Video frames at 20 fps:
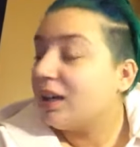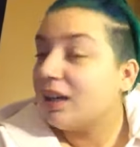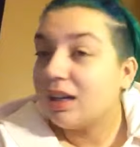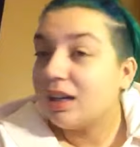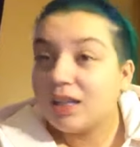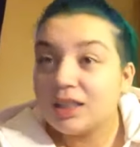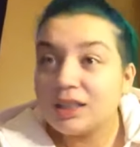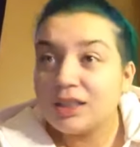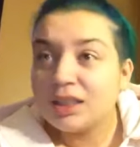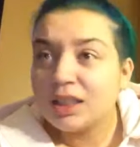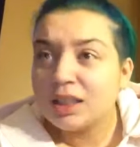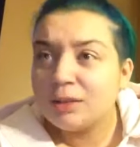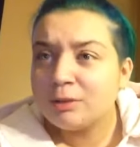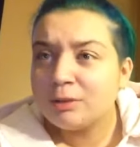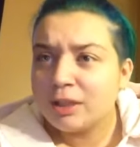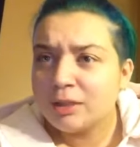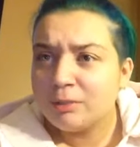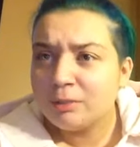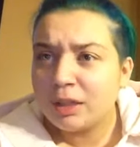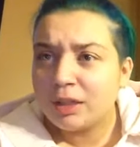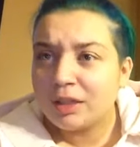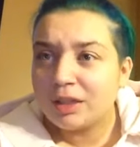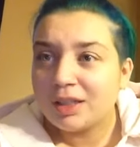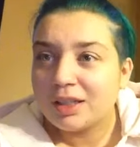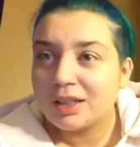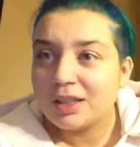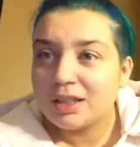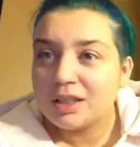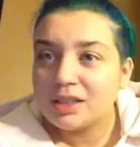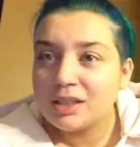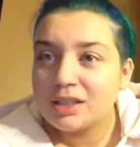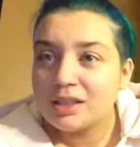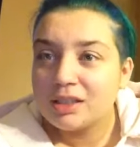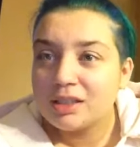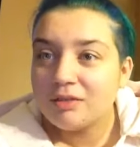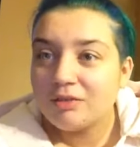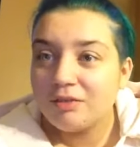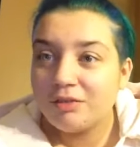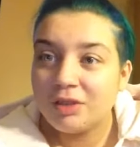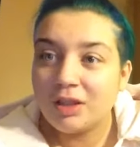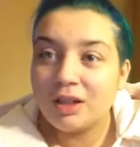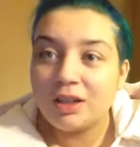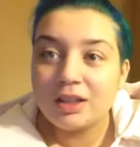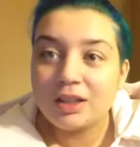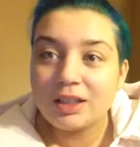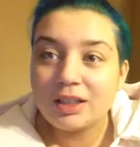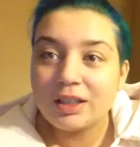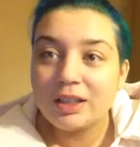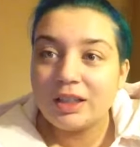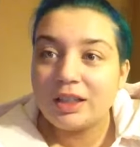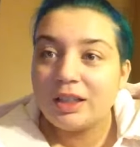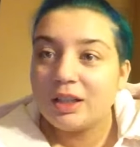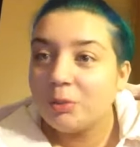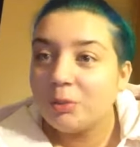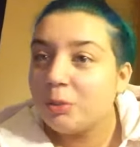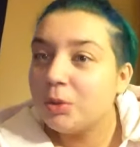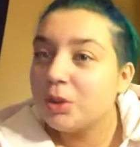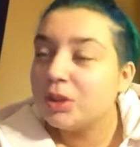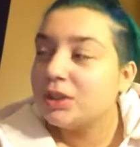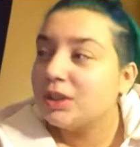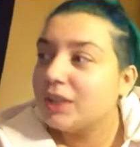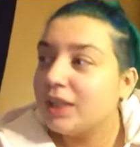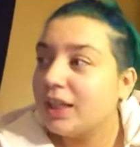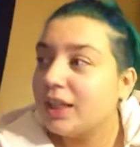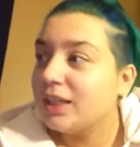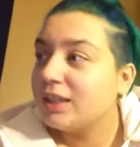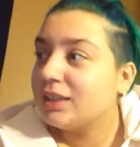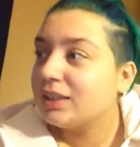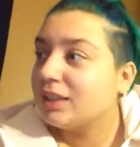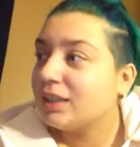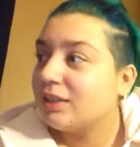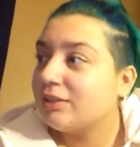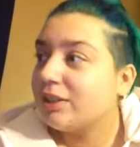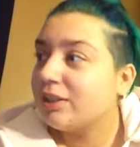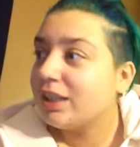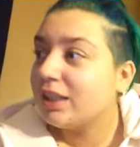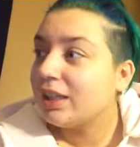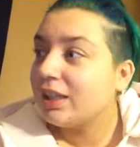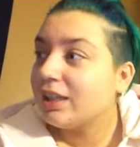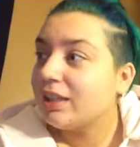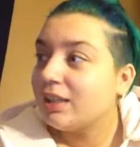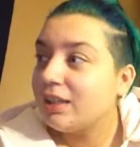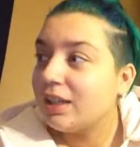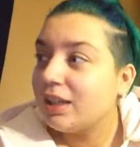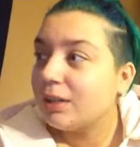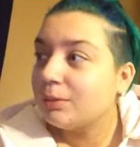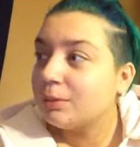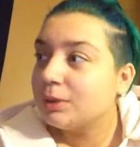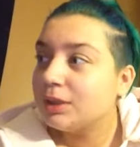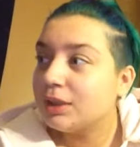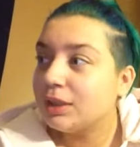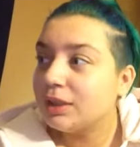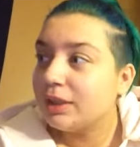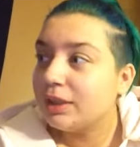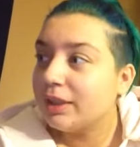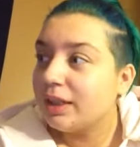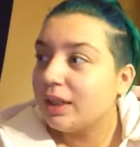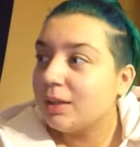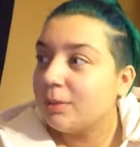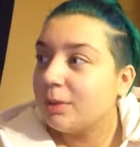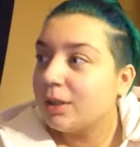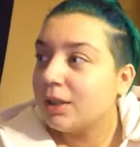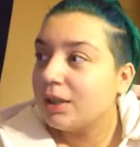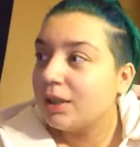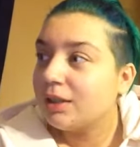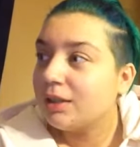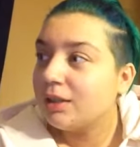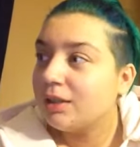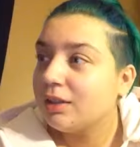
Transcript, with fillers: I'd say I'm getting better at this. Vlogging and one takes and everything. Dobby's looking at me.